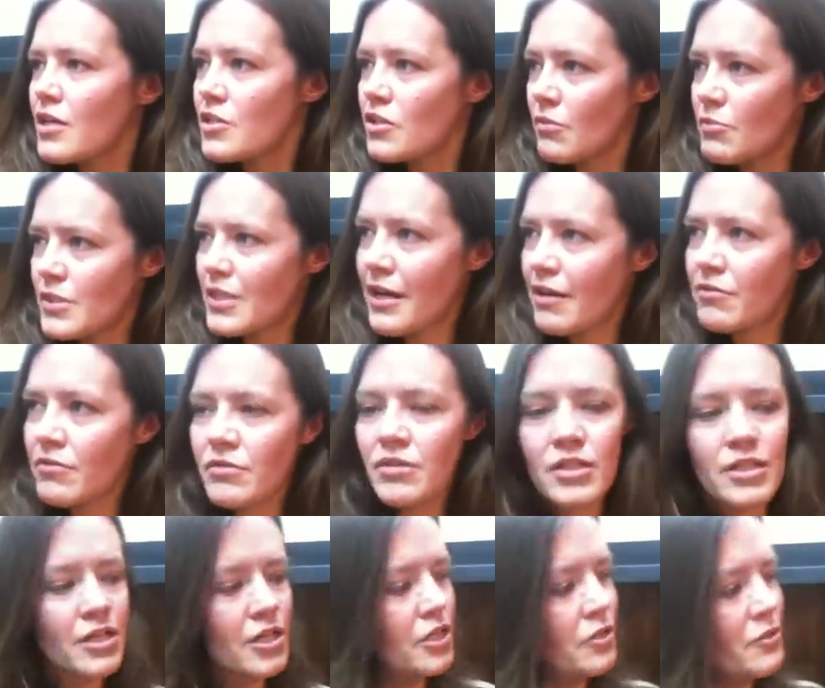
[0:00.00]
top-down.
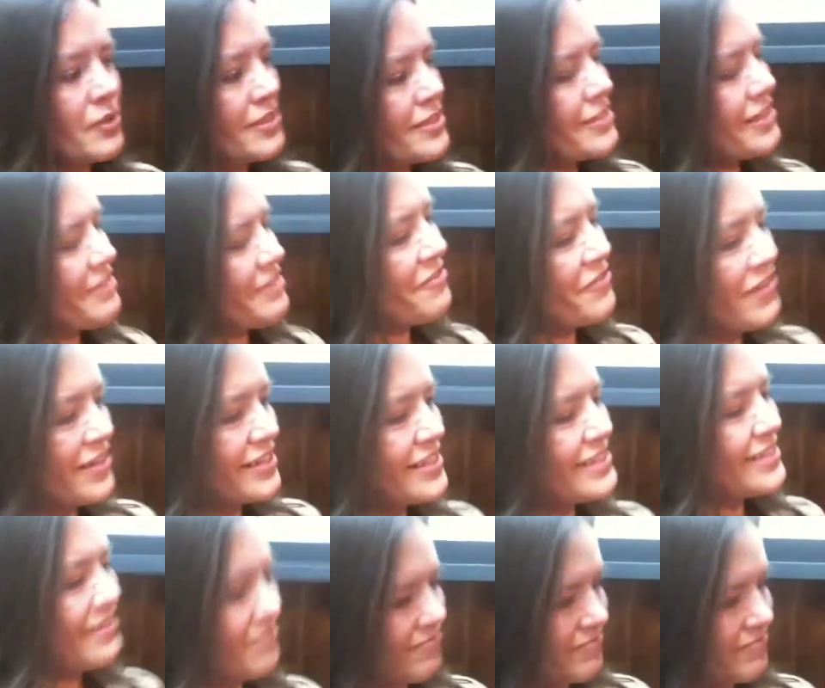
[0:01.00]
Who wants to go first?